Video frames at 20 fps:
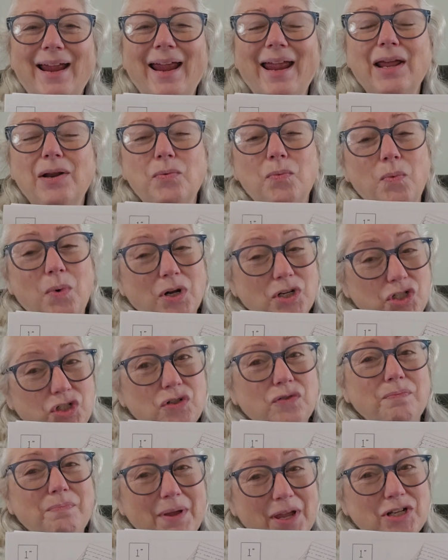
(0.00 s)
And once
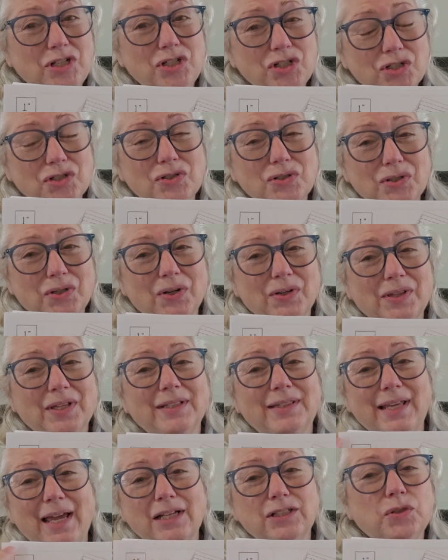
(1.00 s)
you've made sure
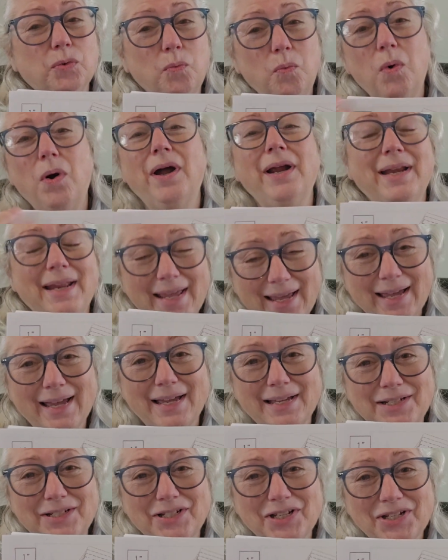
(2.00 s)
that that's 1
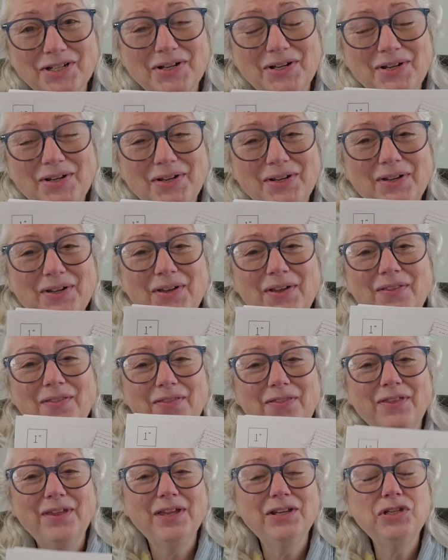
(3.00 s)
inch,
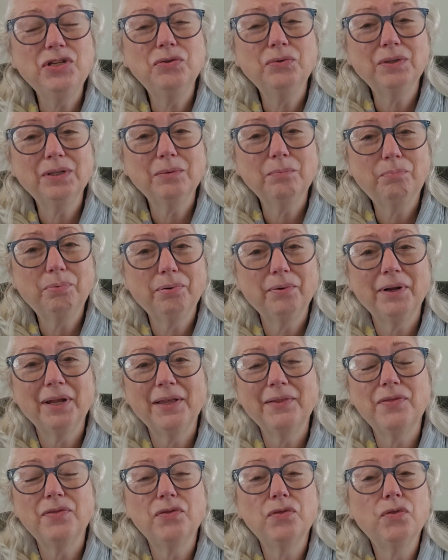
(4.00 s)
then you can
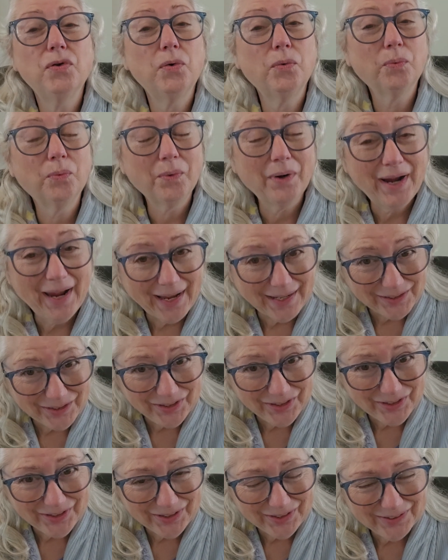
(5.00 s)
print the
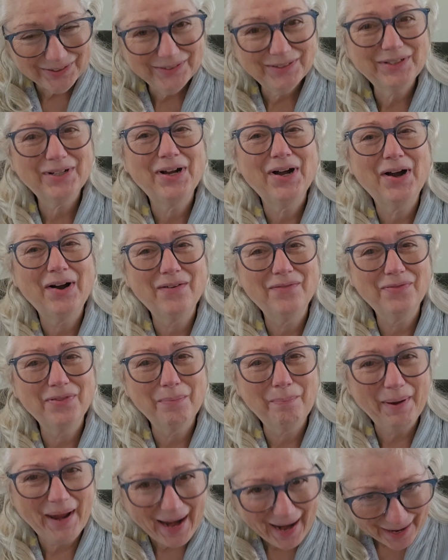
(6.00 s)
rest of the
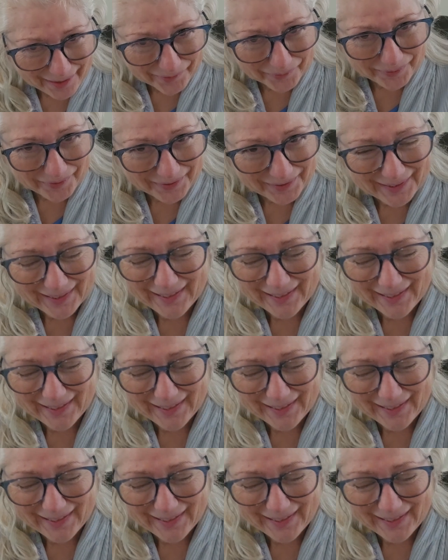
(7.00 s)
pattern.